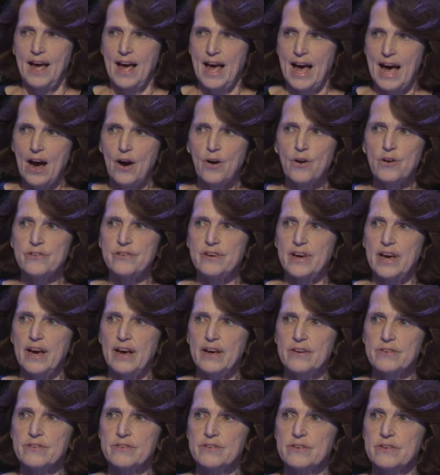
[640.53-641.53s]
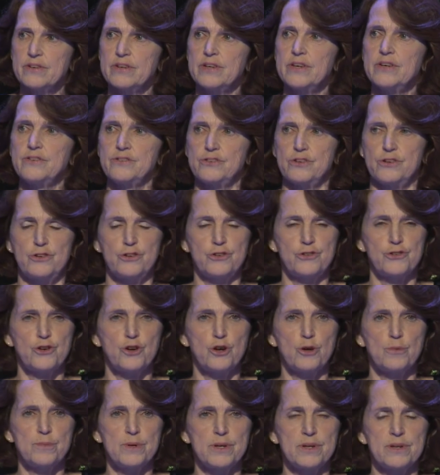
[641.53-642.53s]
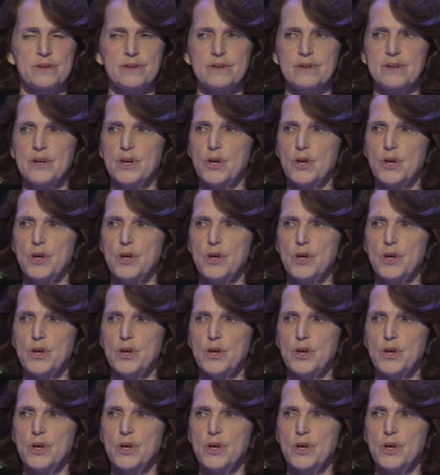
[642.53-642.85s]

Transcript: Our task is to determine